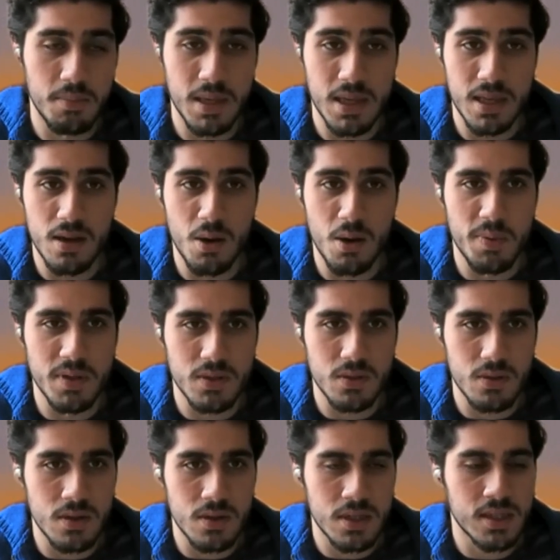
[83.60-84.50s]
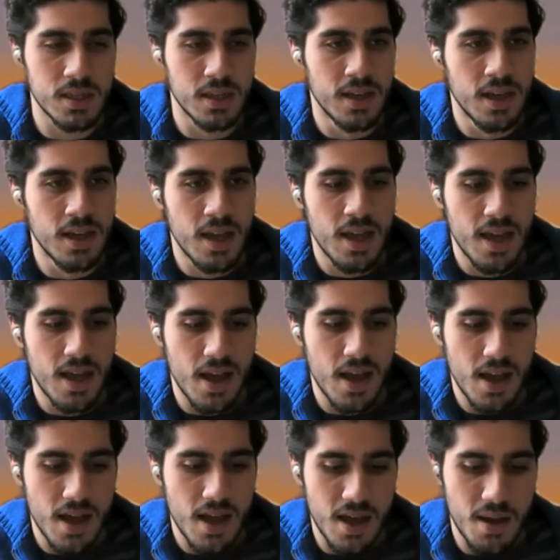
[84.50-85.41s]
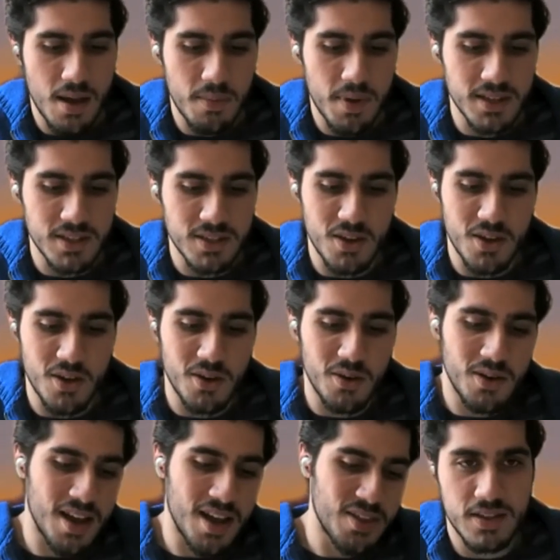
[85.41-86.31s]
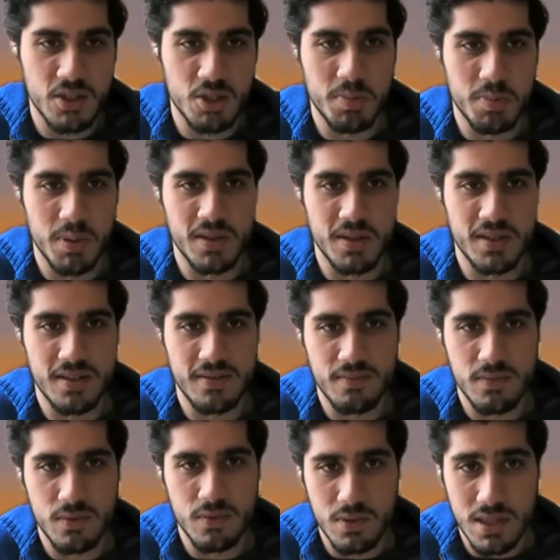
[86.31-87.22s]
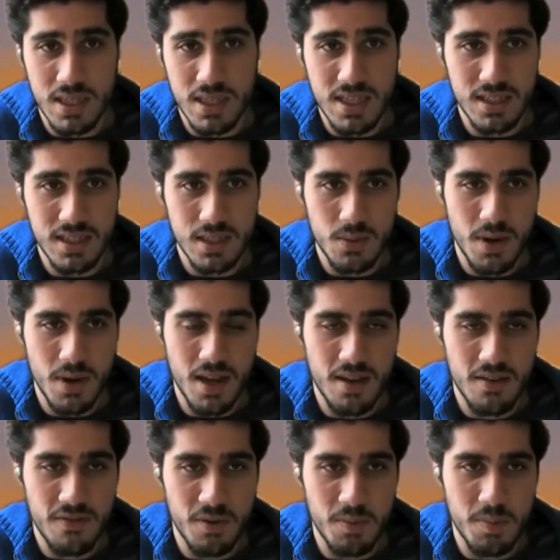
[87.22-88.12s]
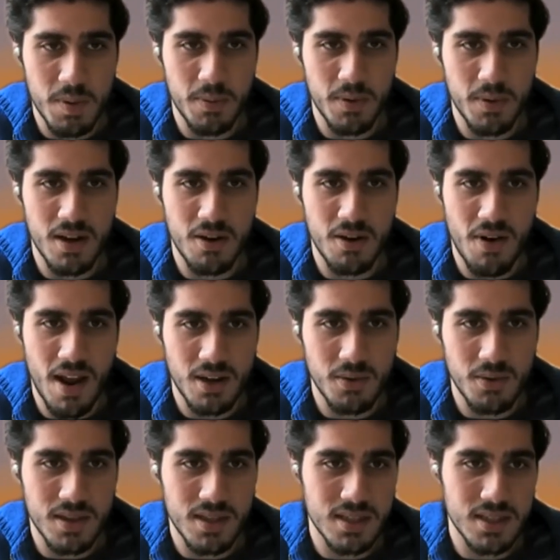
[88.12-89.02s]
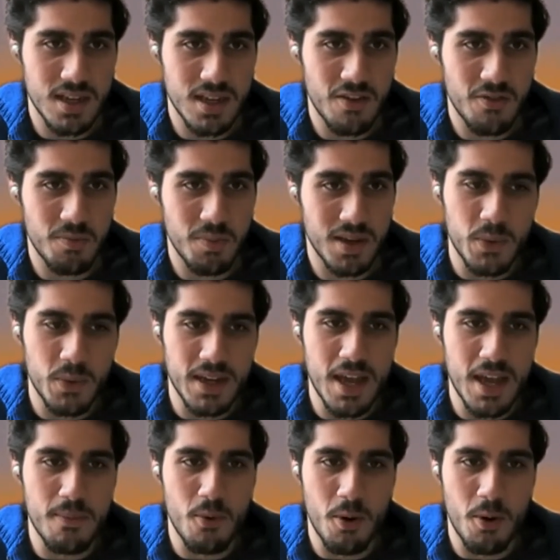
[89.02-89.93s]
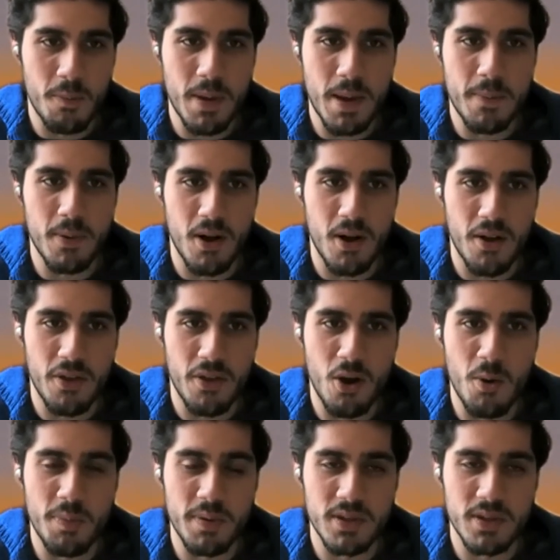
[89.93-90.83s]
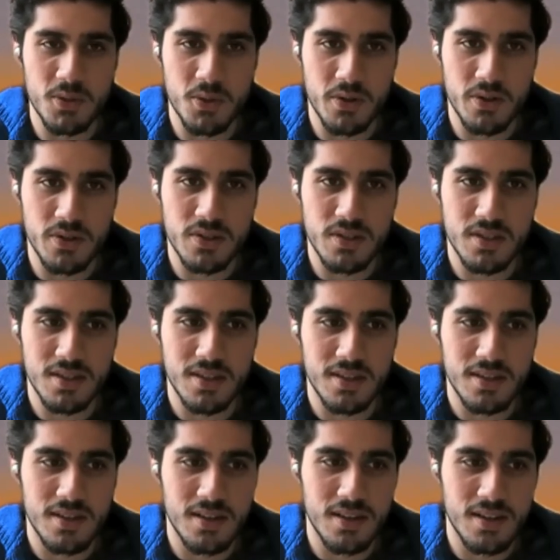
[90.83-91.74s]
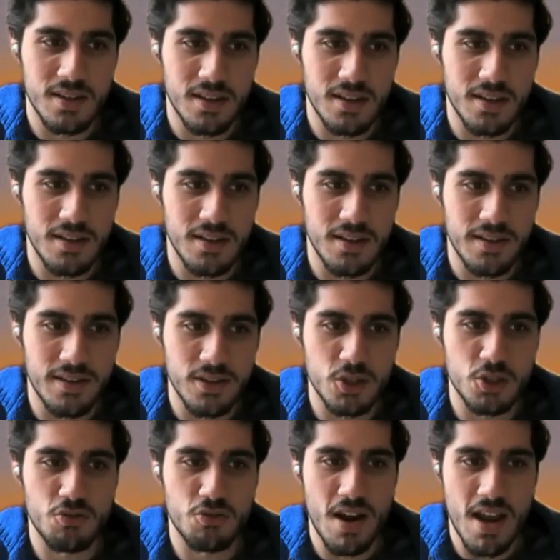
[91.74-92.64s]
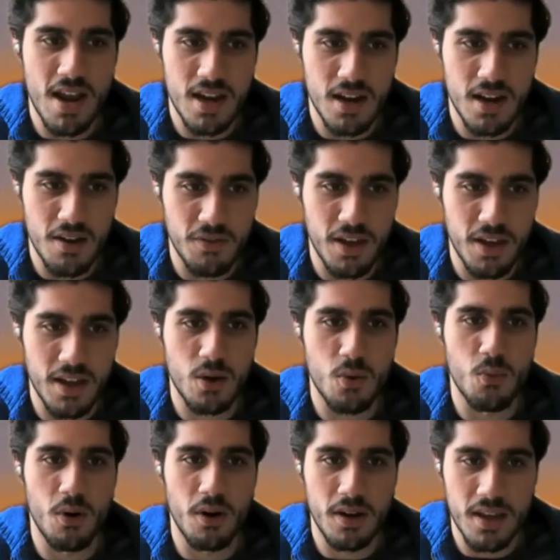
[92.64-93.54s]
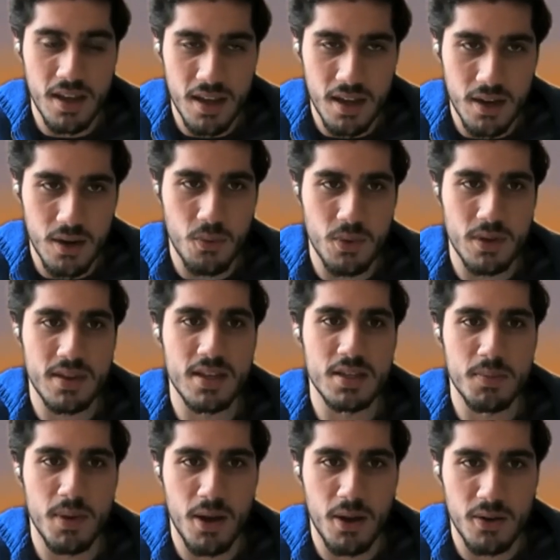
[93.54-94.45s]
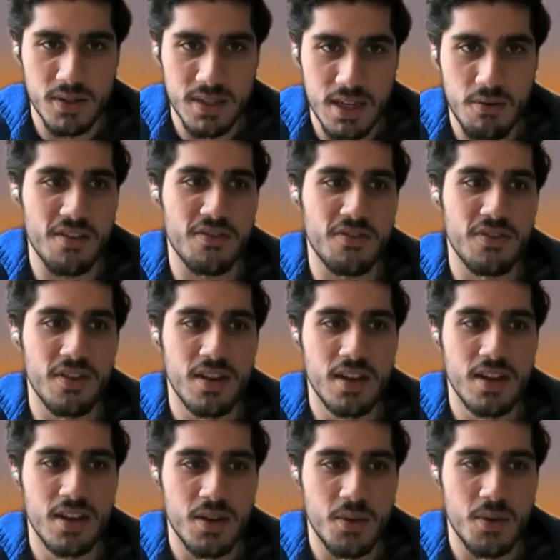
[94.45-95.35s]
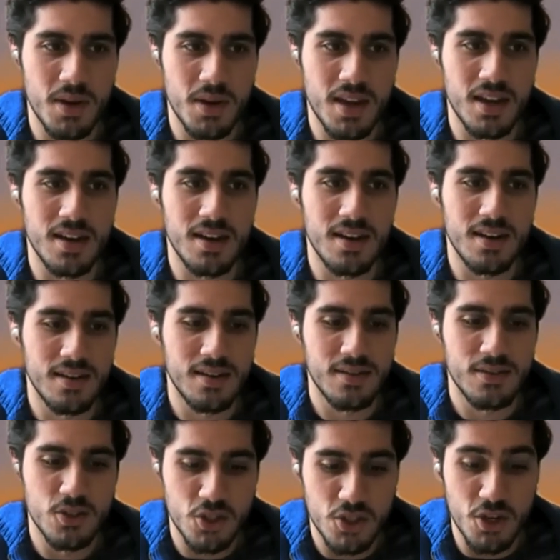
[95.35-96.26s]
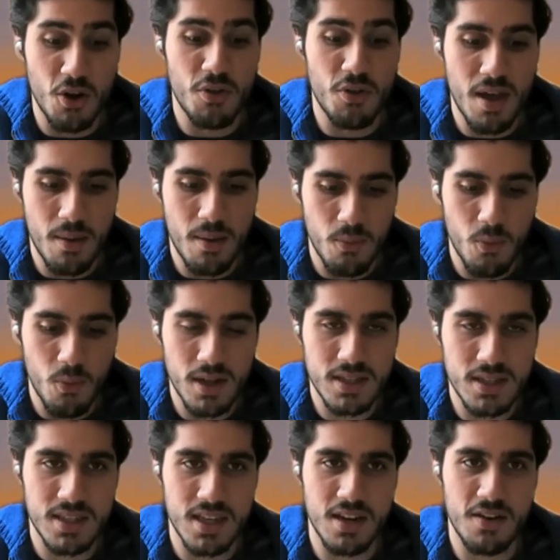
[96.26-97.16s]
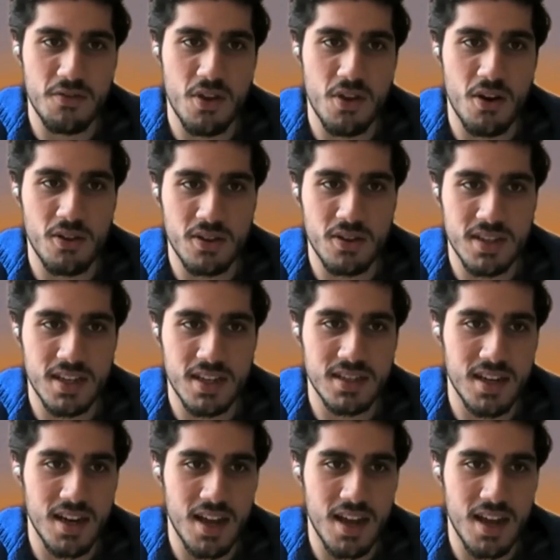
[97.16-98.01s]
be open source. And so let's just build a really easy way for people to interact with this stuff. We get more people on the open source train of like working with these models if we can show them what state of the art looks like